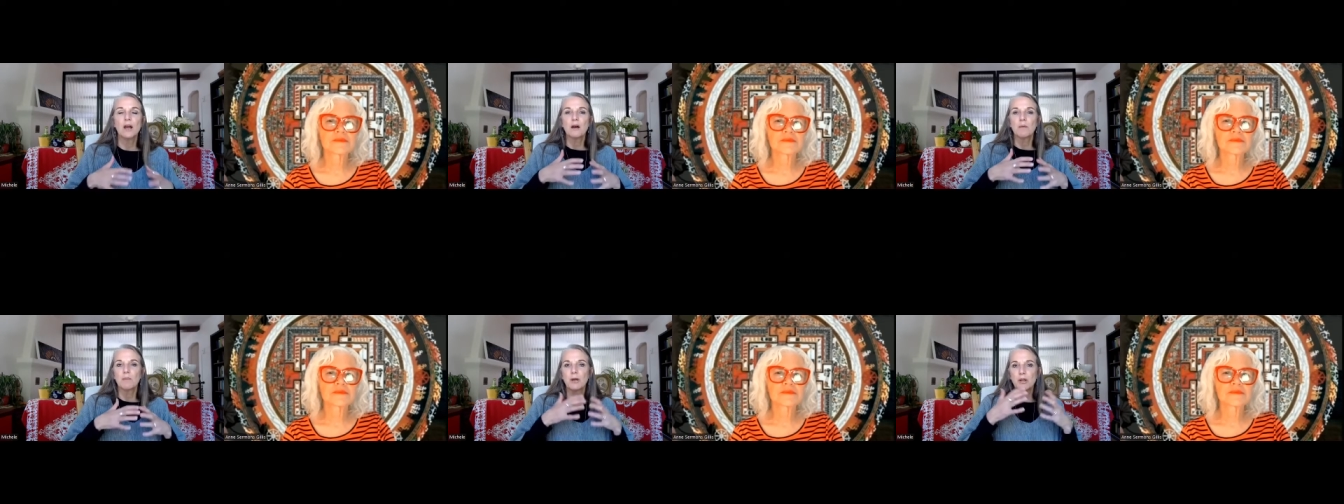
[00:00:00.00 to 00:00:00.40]

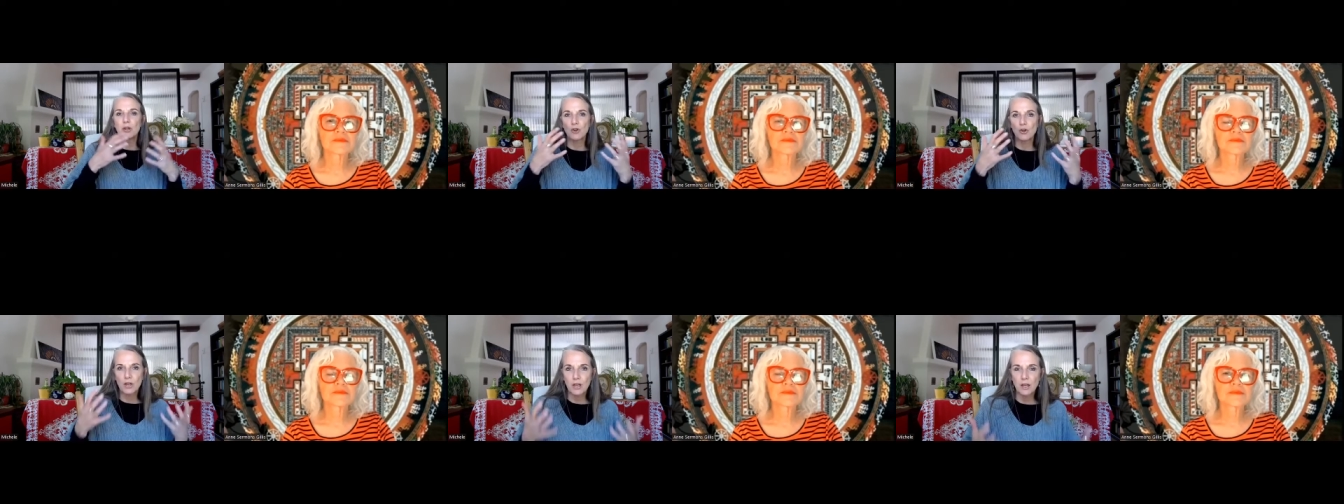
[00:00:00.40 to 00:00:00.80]
but
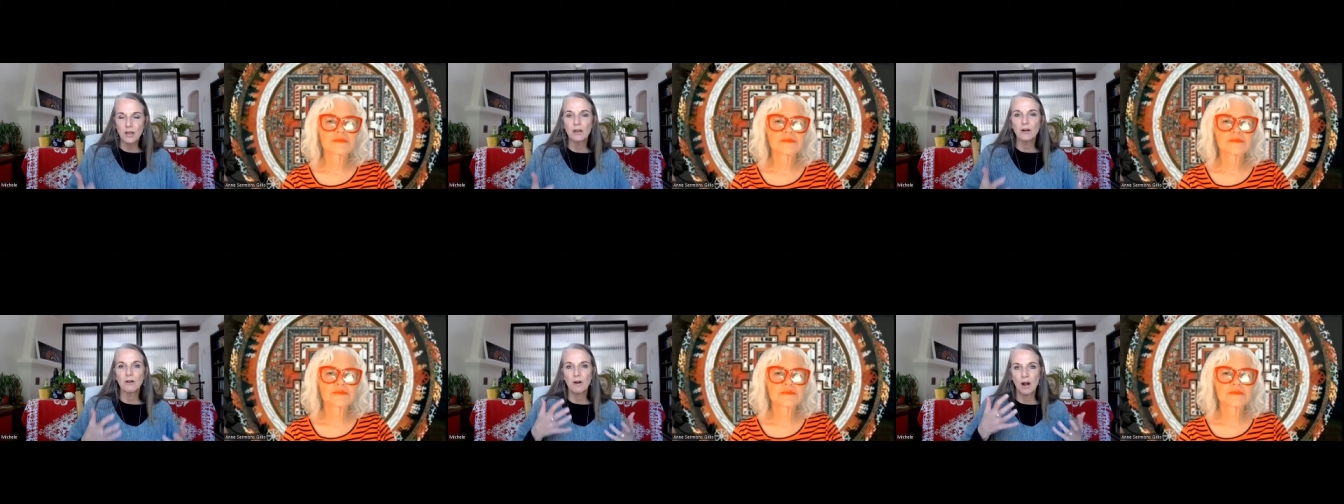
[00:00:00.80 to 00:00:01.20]
you're
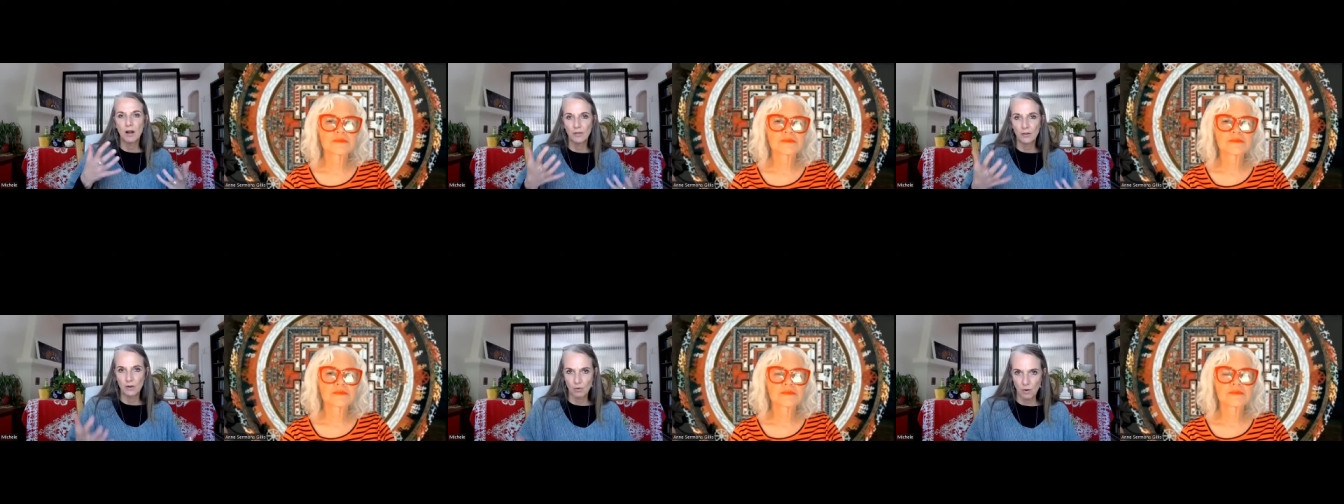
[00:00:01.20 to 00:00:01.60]
here on
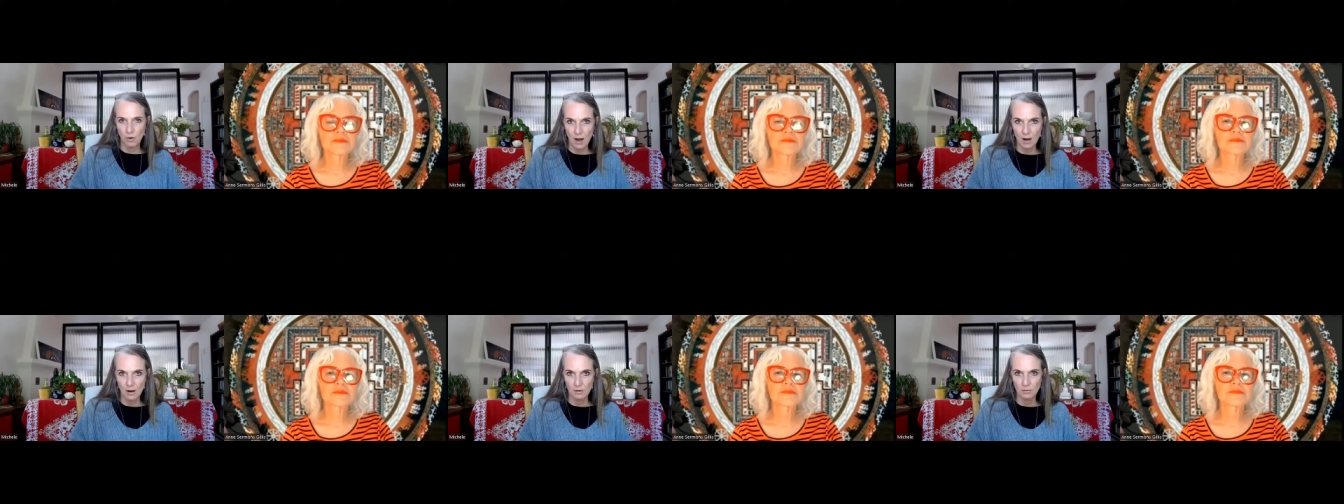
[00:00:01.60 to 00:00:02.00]
the
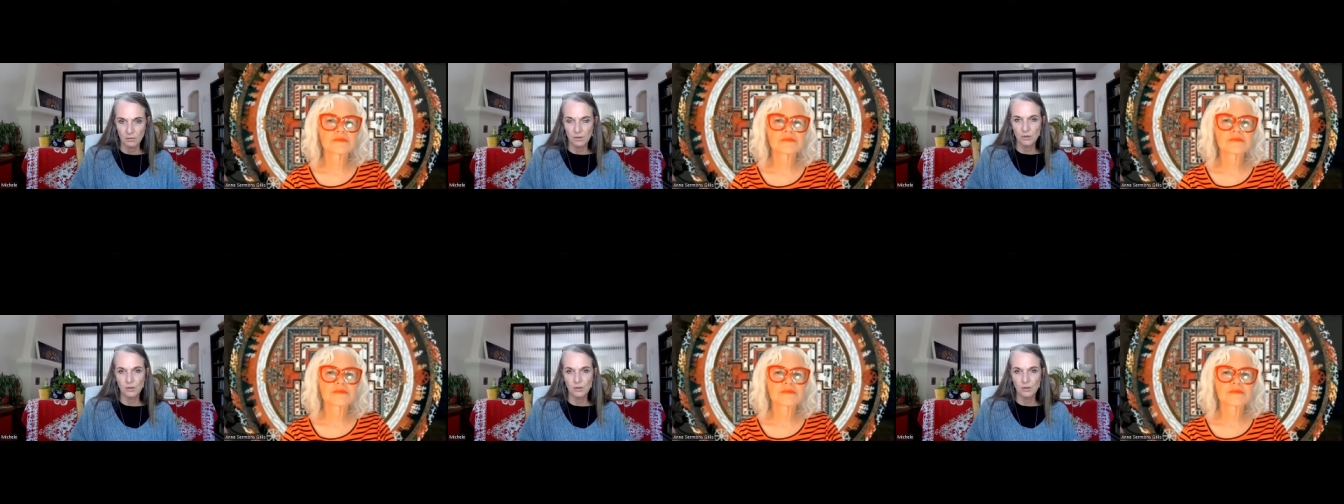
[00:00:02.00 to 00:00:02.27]
grounds.